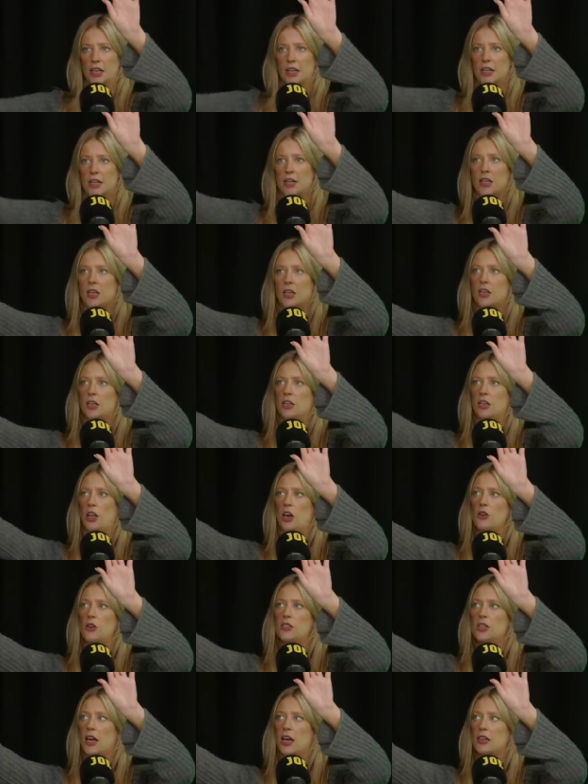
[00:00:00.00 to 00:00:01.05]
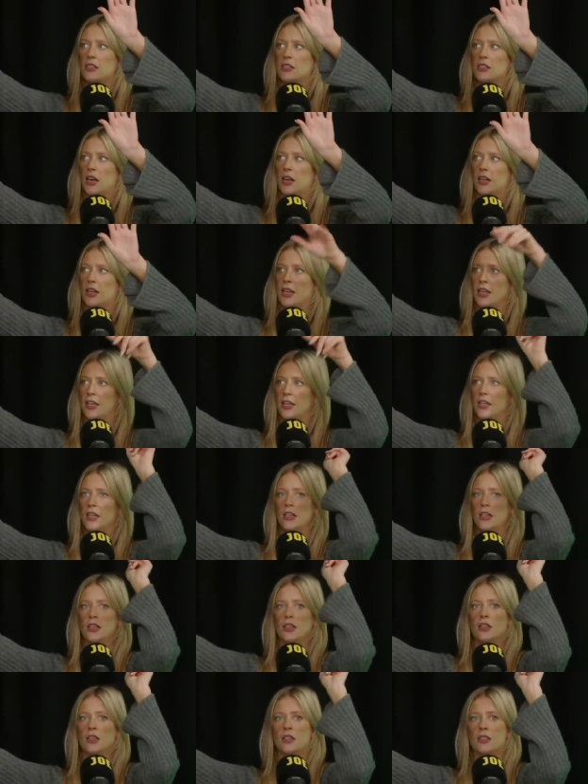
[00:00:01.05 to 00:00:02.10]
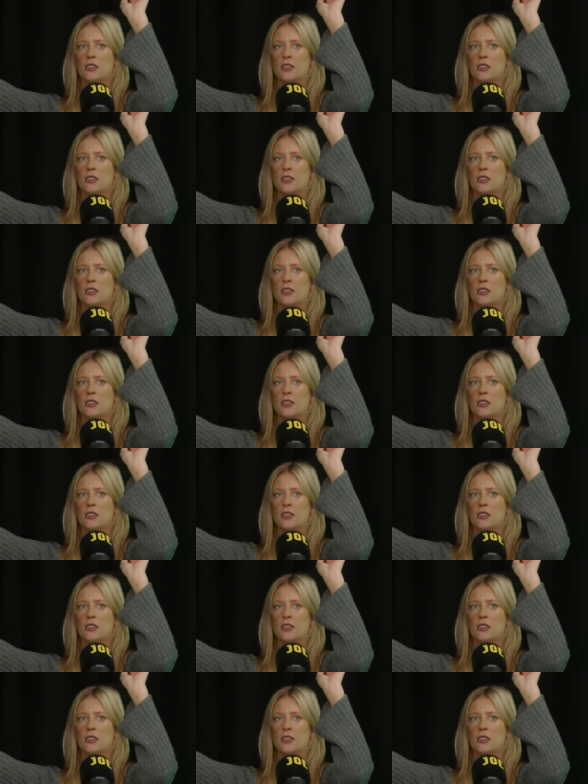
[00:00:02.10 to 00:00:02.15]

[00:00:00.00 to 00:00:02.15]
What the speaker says: Oh, sorry, I see. Sorry.